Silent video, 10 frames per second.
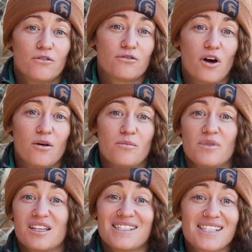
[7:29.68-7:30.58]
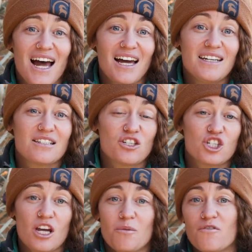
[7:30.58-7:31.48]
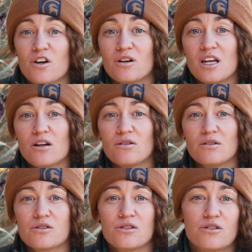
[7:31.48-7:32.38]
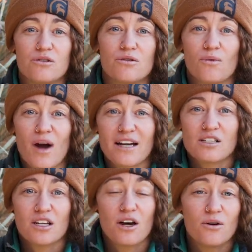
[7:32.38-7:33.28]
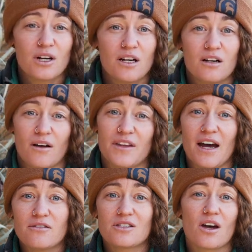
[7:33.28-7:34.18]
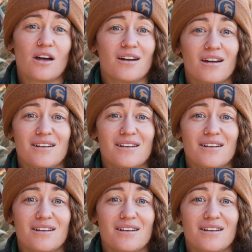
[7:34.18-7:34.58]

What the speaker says: from the size and shape of their needles to the waxy coating on the outside,